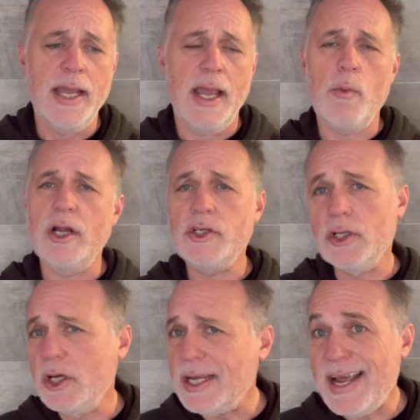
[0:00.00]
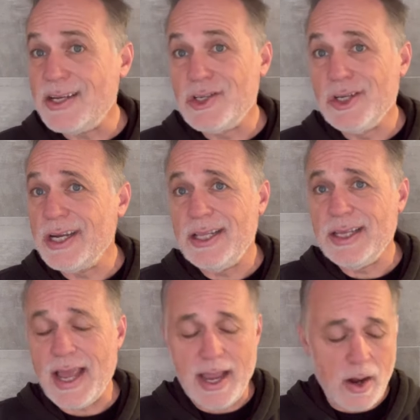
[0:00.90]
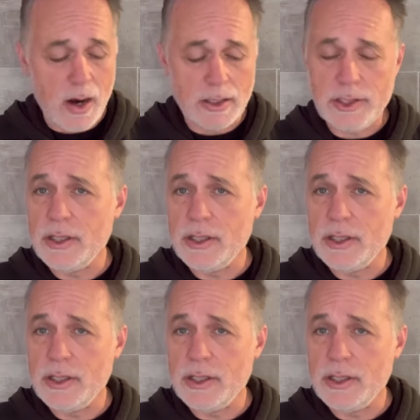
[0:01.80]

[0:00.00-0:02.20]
And what you're looking at is you're looking at the ARs,